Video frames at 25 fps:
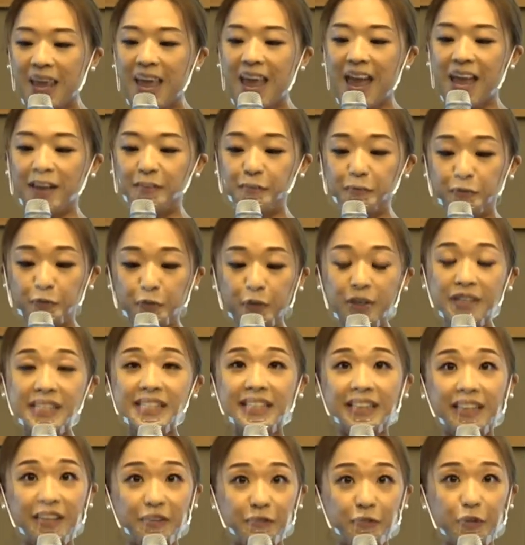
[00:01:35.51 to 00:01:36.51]
and free
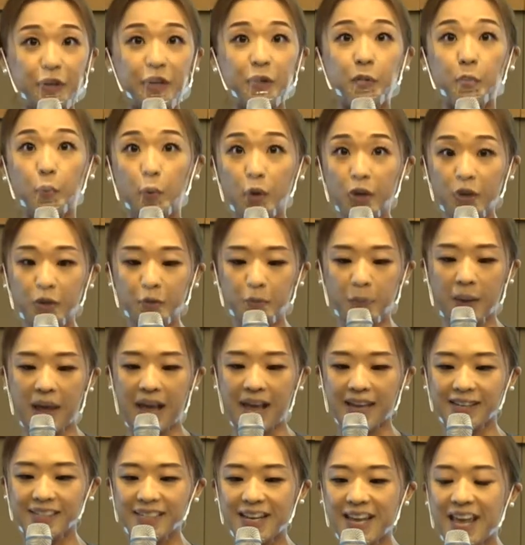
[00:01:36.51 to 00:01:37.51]
delivery
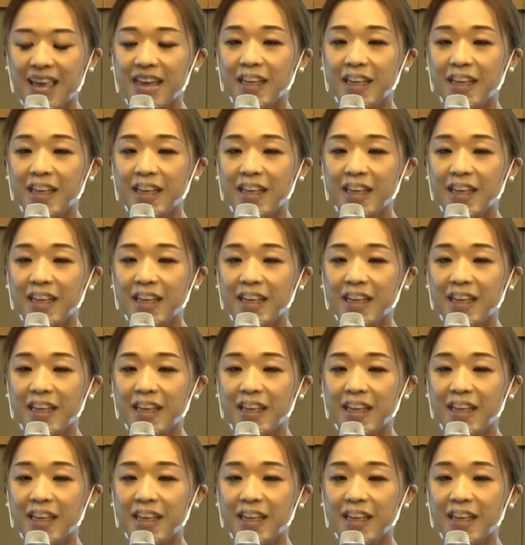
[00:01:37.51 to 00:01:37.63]
worldwide.